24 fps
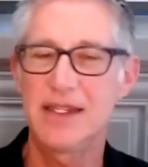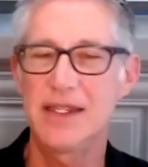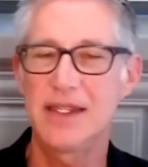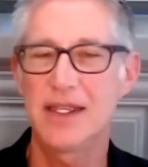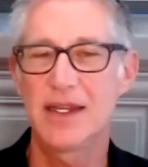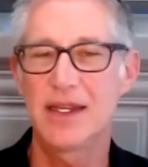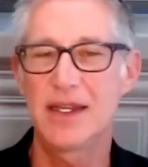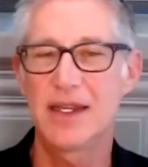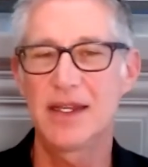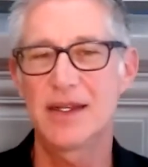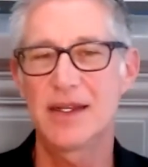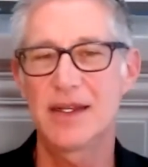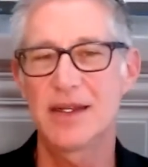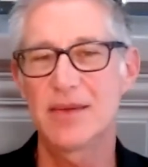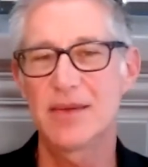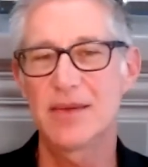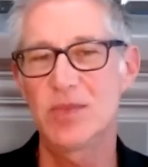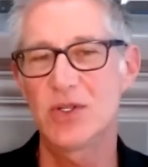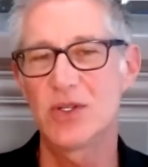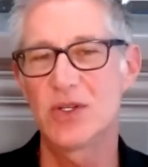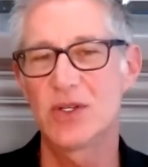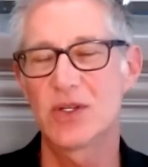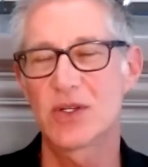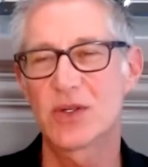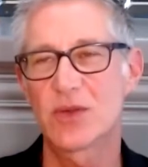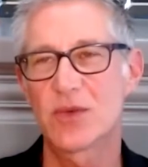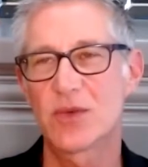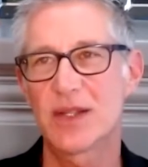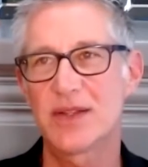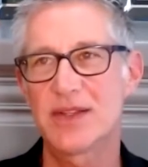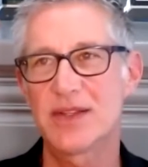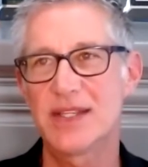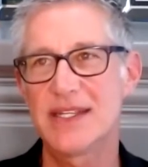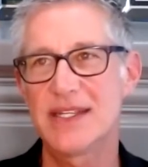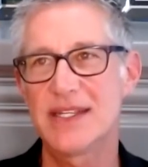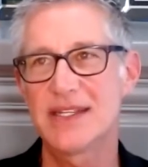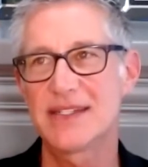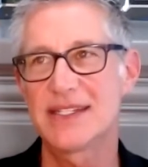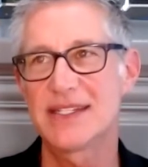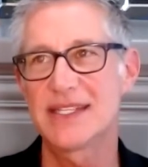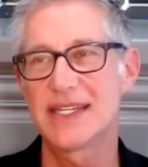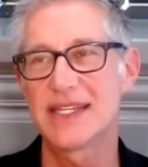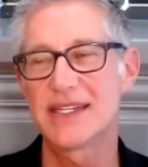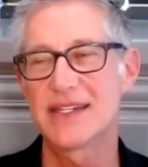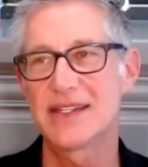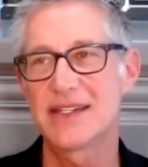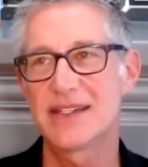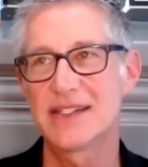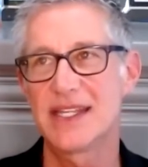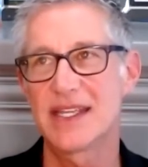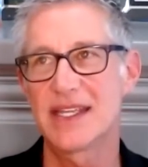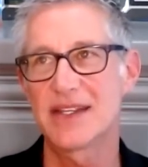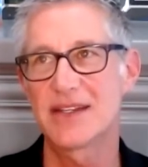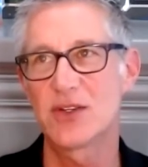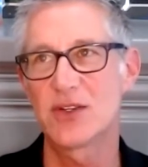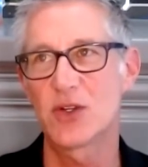Yeah, look, I think at the end of the day,